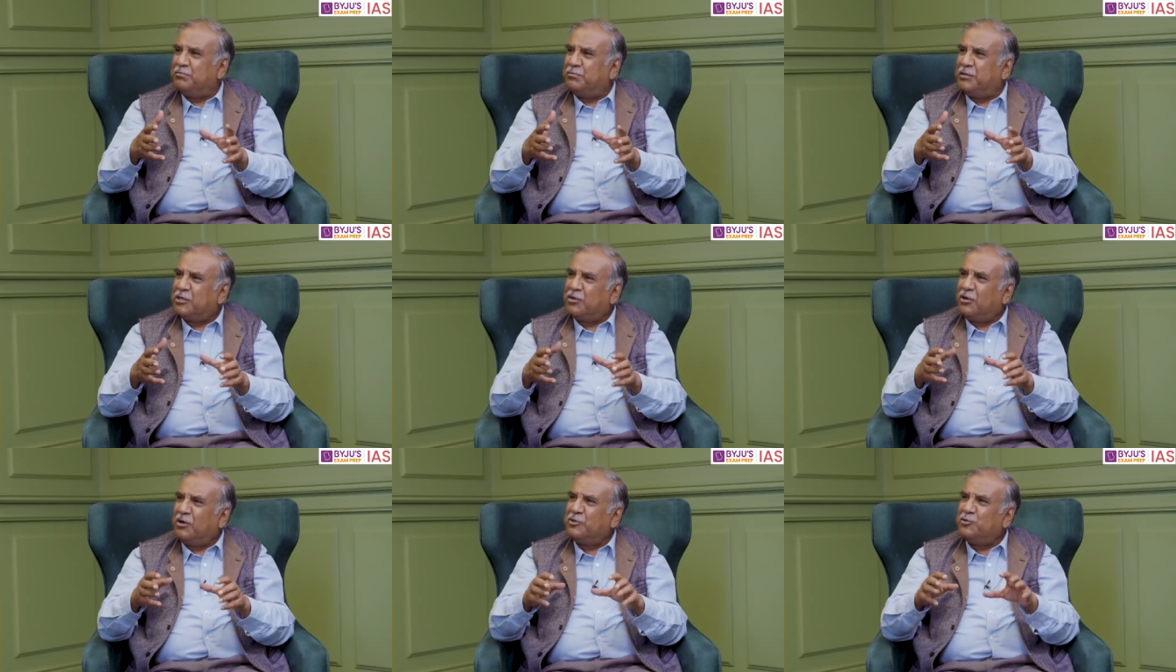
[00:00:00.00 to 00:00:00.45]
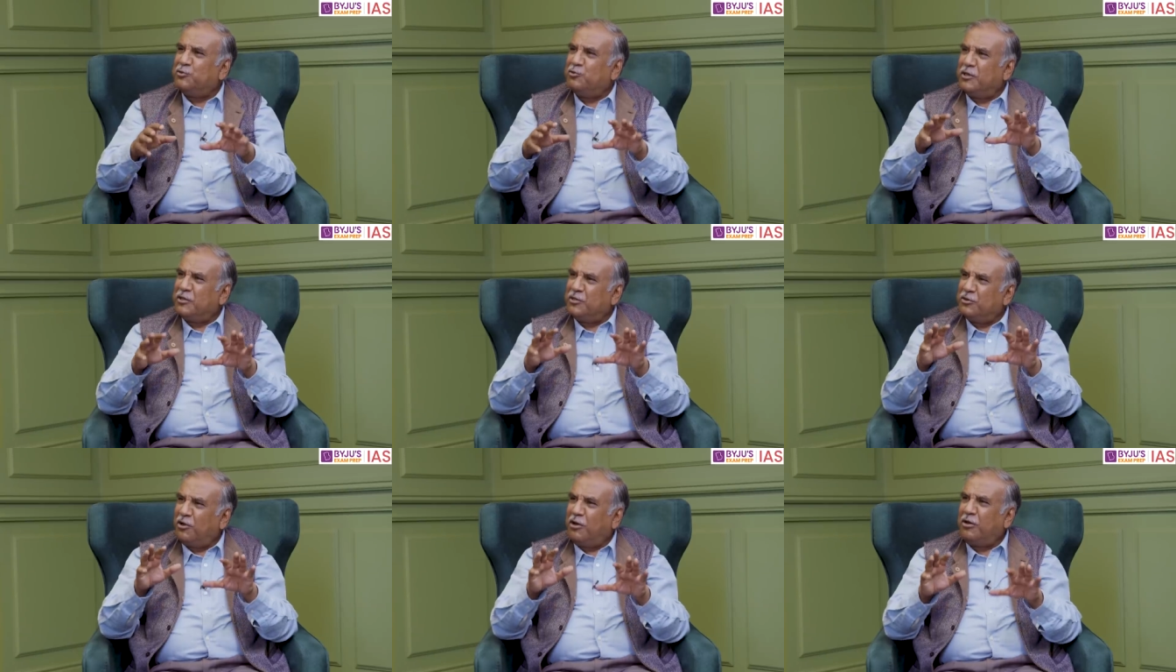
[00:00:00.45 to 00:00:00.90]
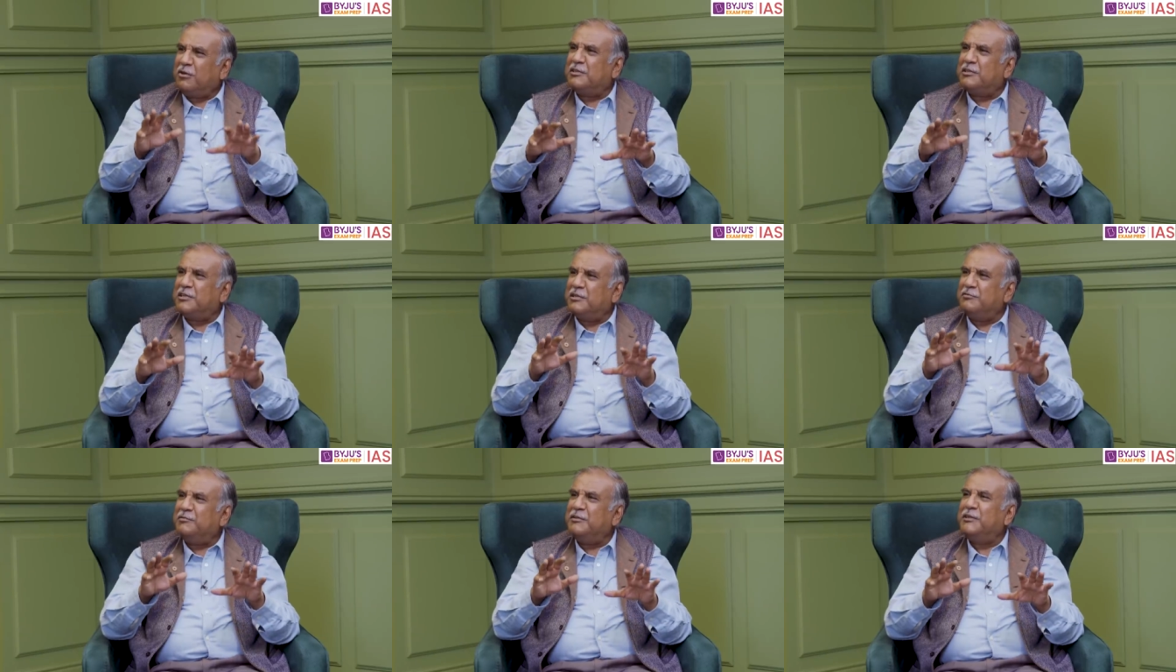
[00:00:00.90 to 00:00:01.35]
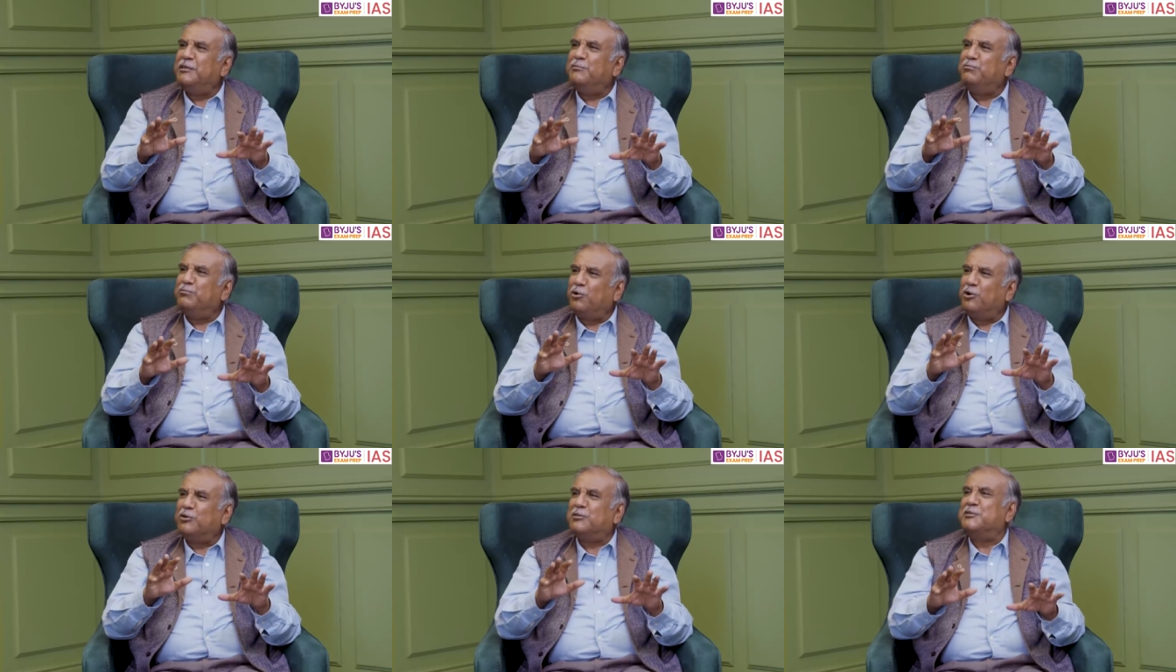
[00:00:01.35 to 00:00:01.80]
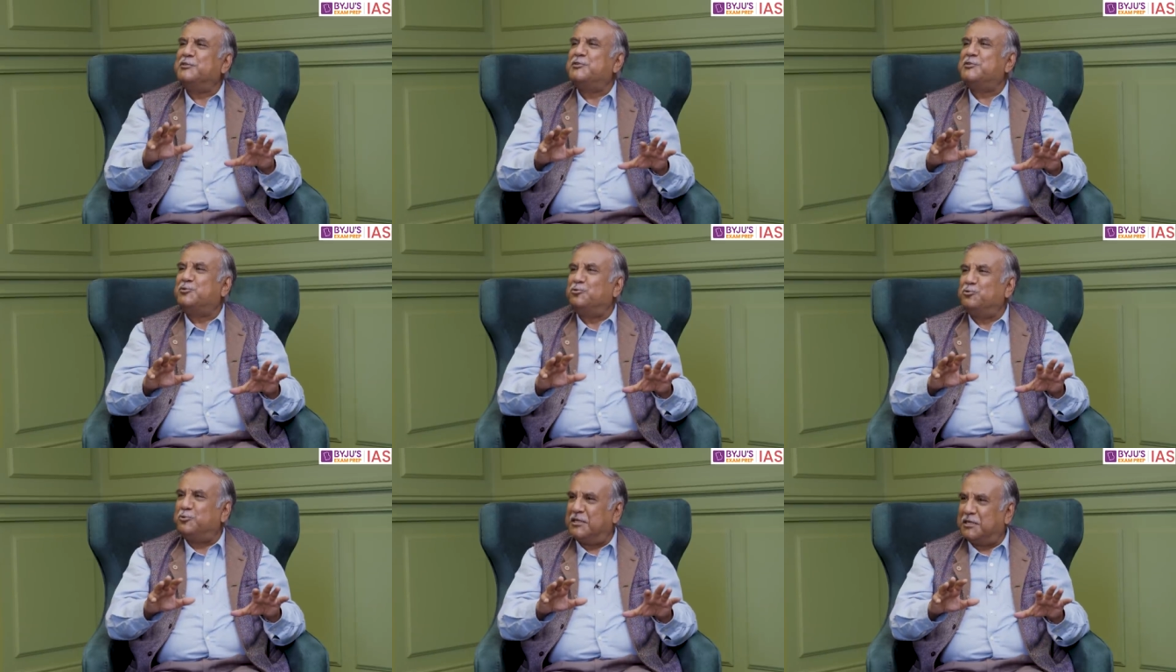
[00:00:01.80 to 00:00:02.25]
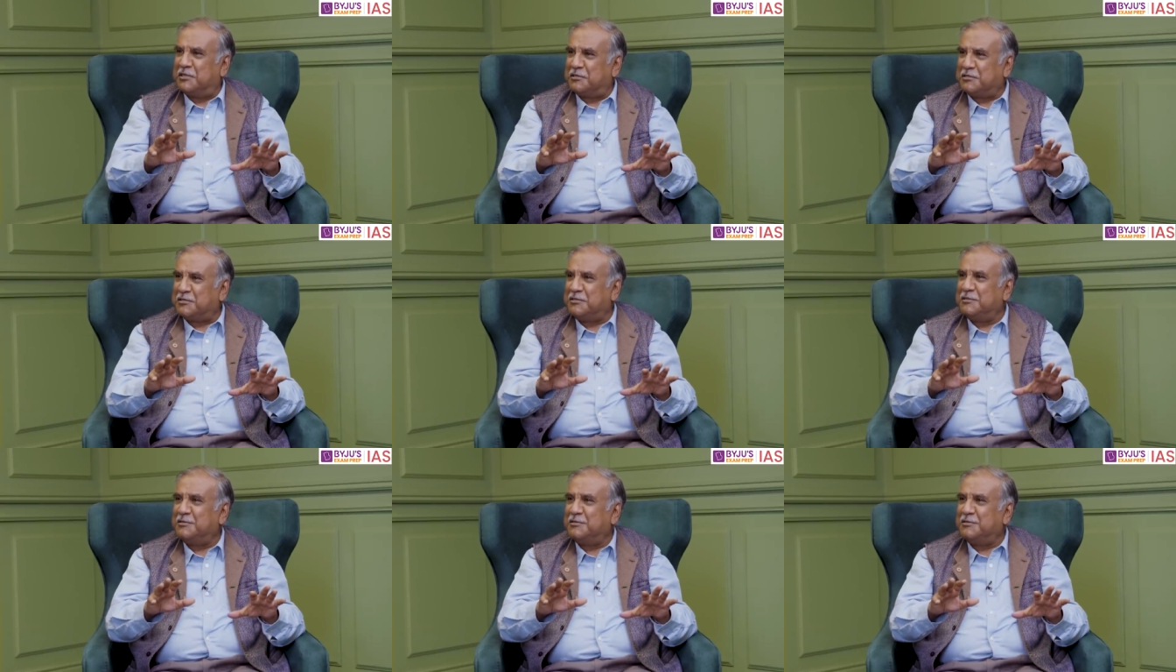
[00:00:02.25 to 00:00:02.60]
because you are not giving importance to that.